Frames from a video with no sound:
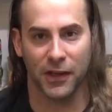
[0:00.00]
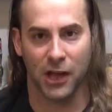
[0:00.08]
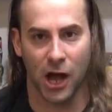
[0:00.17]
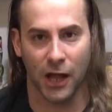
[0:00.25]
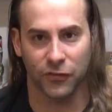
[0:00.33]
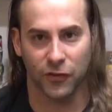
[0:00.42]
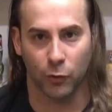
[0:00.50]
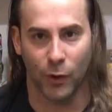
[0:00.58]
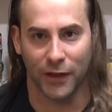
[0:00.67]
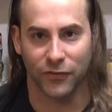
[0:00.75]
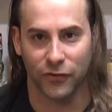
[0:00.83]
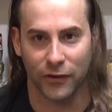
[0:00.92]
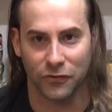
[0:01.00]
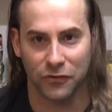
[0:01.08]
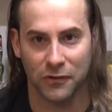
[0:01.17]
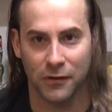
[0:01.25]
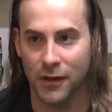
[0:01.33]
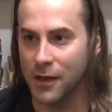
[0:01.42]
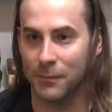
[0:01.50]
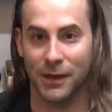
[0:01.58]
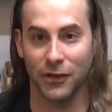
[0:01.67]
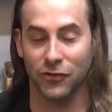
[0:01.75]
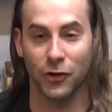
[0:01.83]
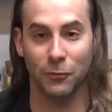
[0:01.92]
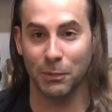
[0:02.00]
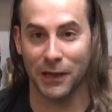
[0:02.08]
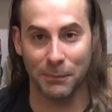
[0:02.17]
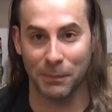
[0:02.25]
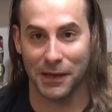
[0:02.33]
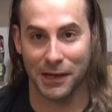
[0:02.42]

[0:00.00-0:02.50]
consequences. Because who bleeping